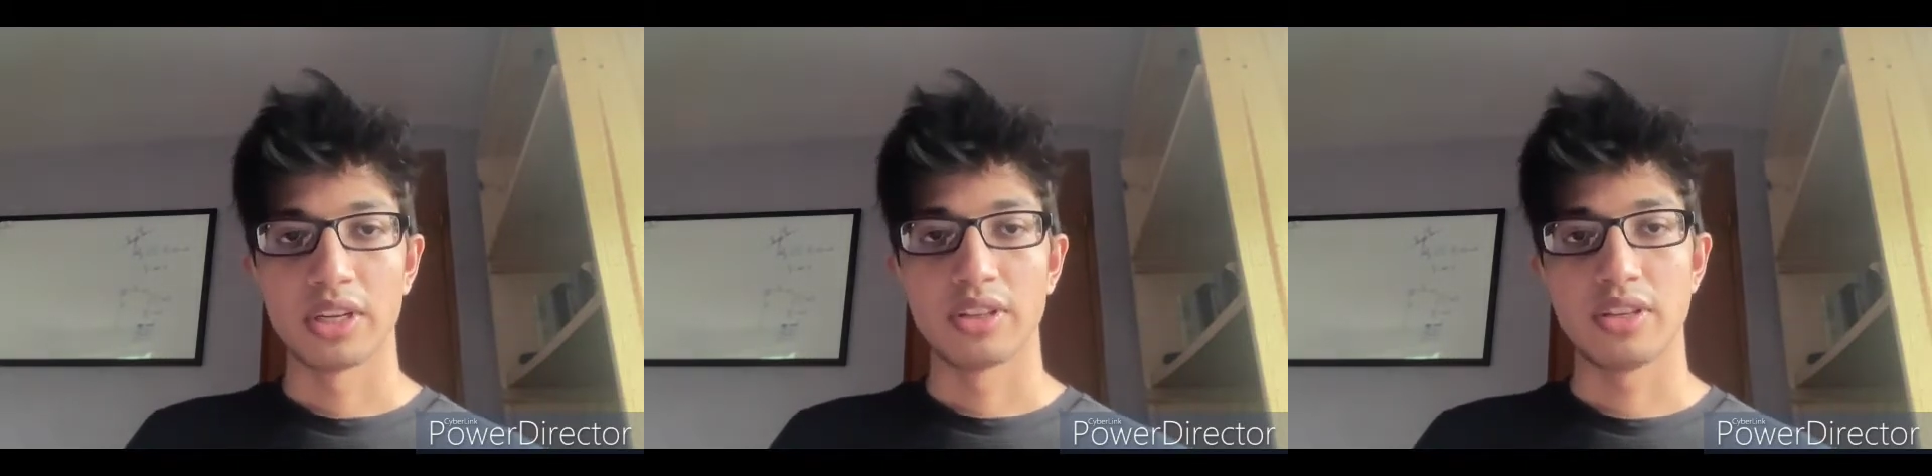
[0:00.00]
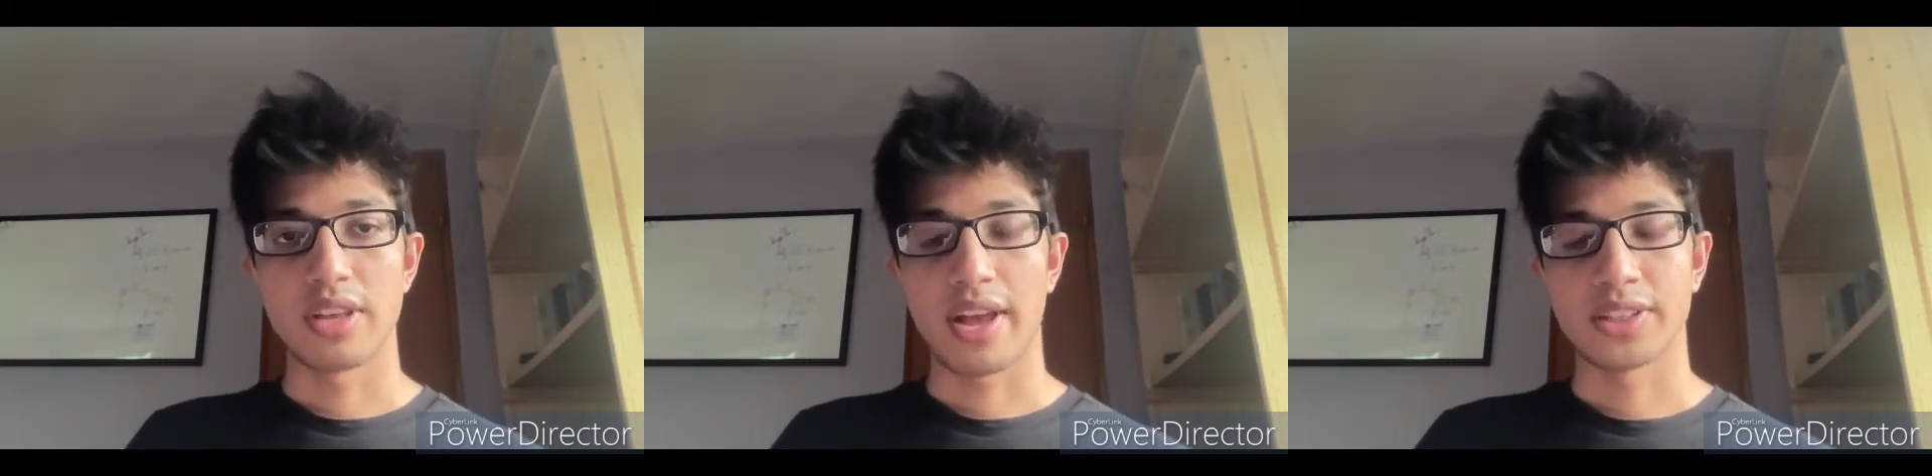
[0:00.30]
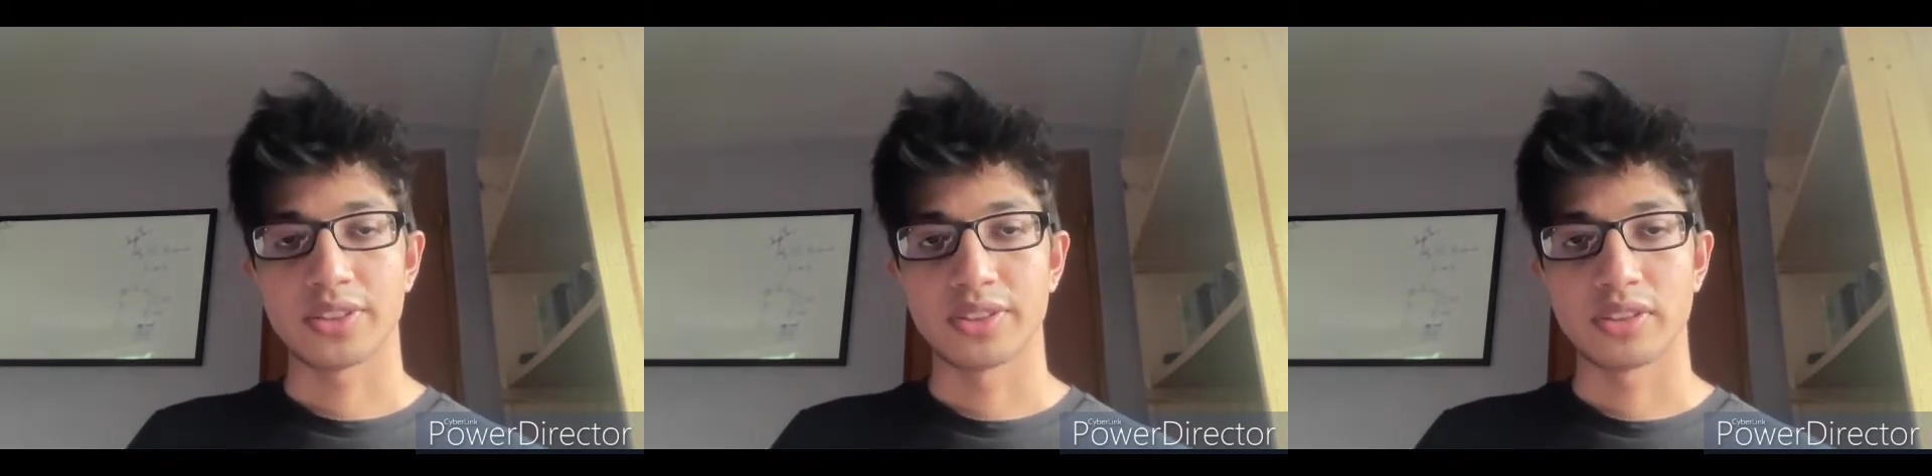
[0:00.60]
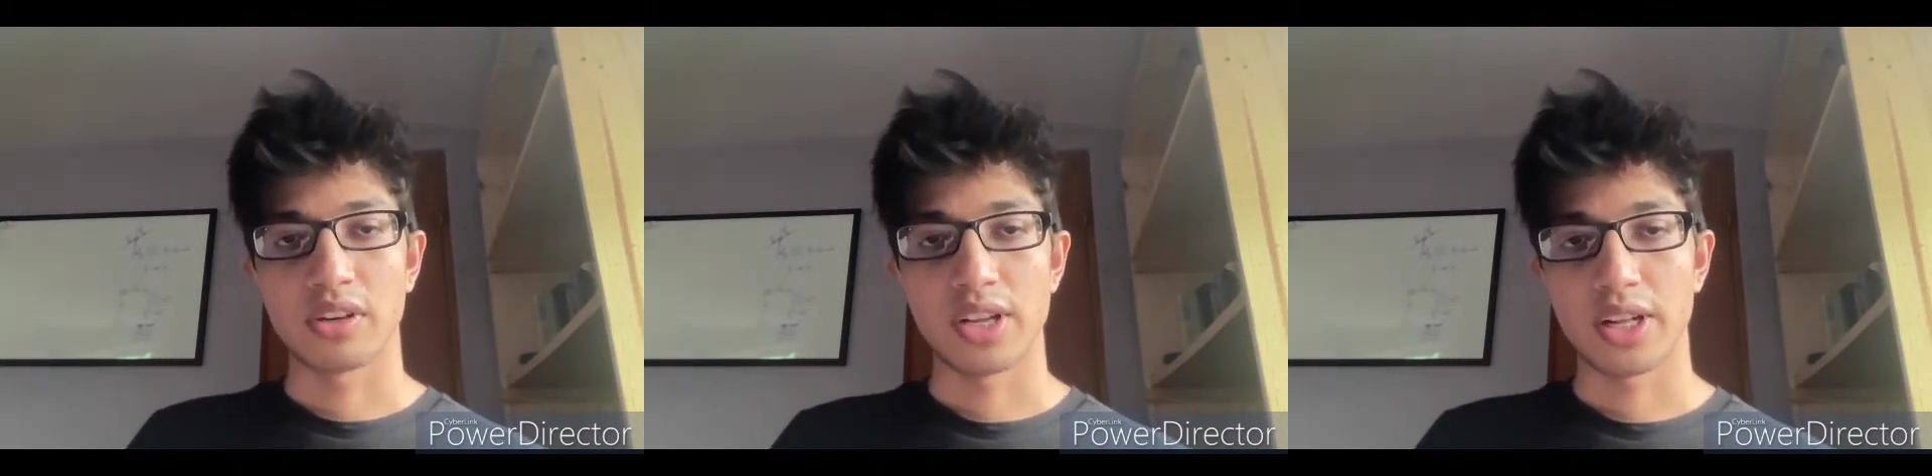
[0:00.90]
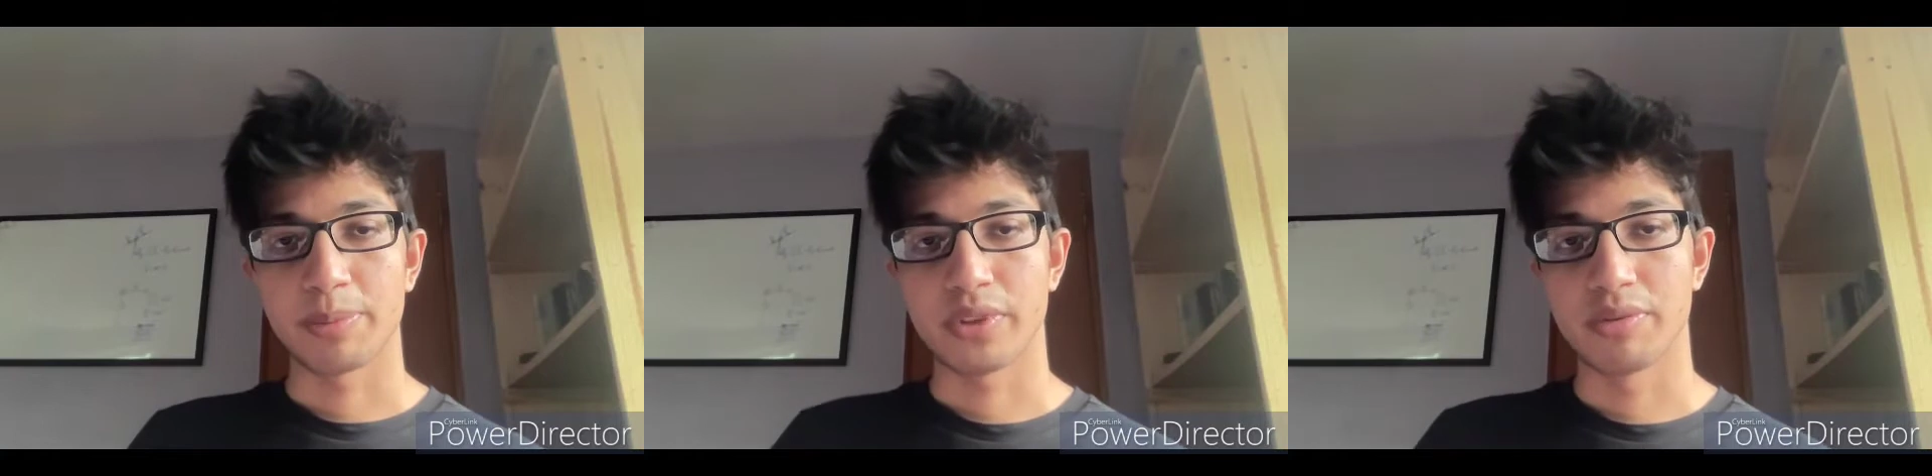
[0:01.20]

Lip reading: These actions all help to